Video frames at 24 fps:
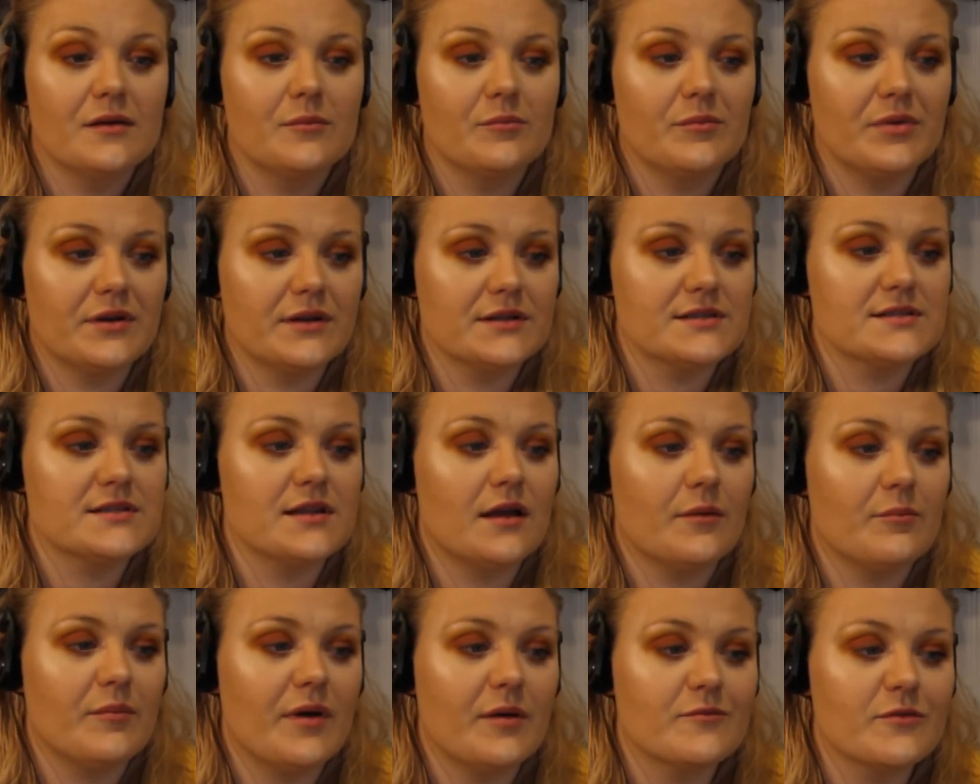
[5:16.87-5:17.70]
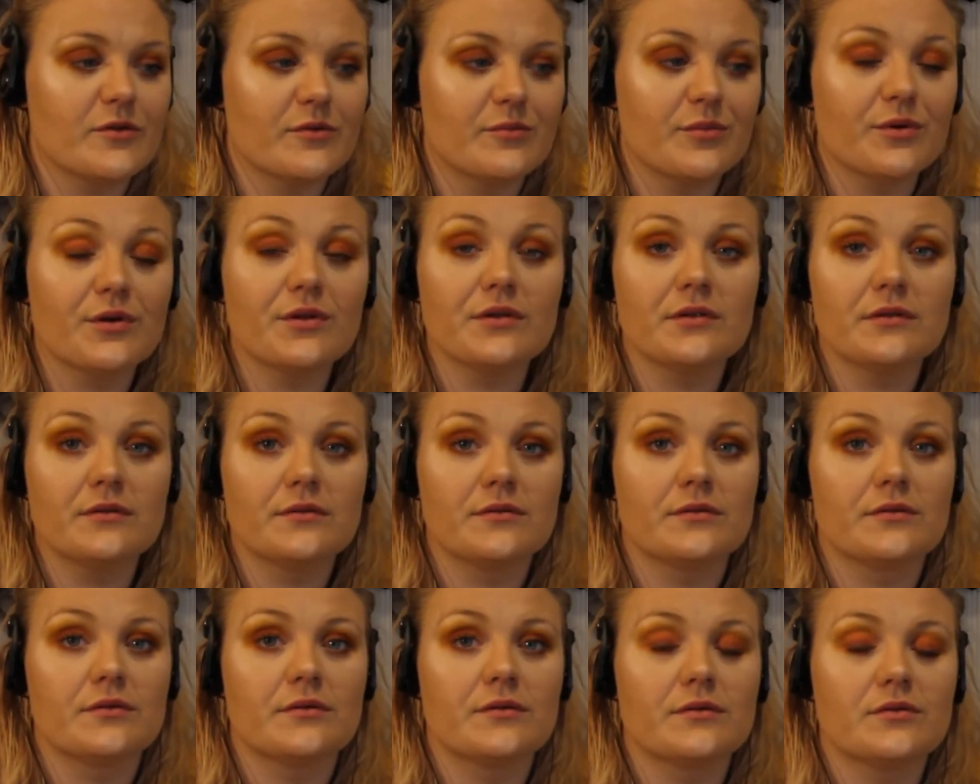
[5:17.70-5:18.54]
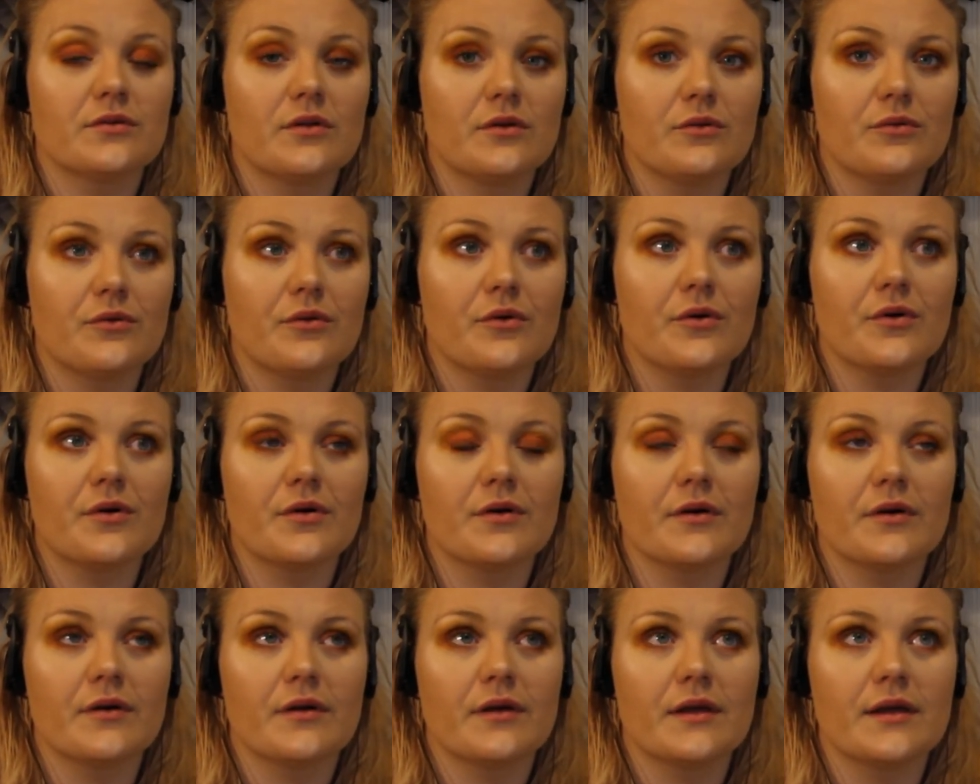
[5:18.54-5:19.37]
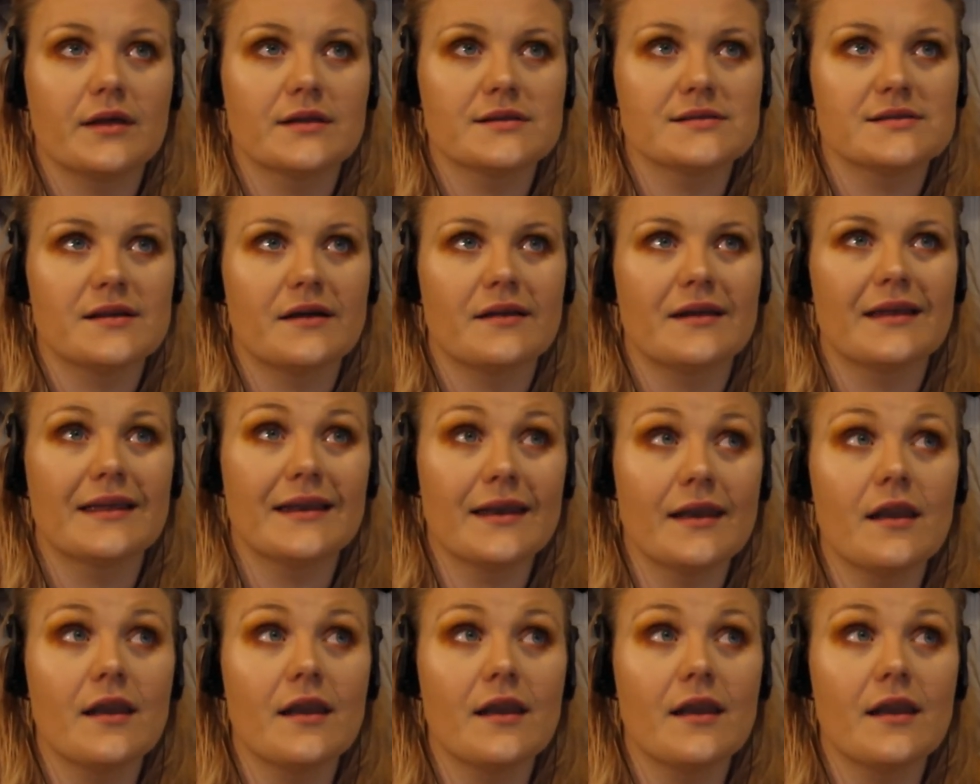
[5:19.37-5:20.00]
but it's not memorable, or it's not